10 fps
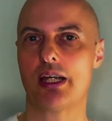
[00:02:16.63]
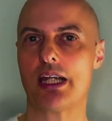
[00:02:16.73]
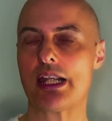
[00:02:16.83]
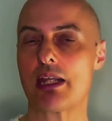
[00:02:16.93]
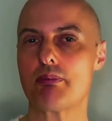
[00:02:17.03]

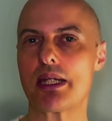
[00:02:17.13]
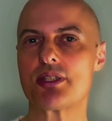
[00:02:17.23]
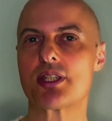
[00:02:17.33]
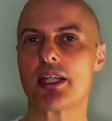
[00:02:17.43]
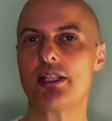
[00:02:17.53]
and they
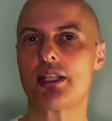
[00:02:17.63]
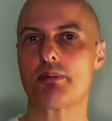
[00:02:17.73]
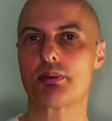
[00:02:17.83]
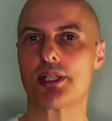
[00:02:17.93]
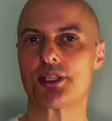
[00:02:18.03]
maintain
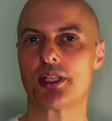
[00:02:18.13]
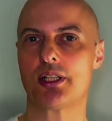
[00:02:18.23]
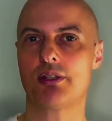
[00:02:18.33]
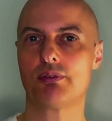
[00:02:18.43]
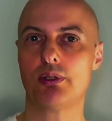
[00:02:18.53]
their pressure
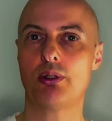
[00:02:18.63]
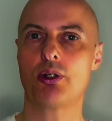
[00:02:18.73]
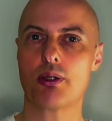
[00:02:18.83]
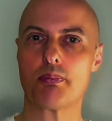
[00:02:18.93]
over a longer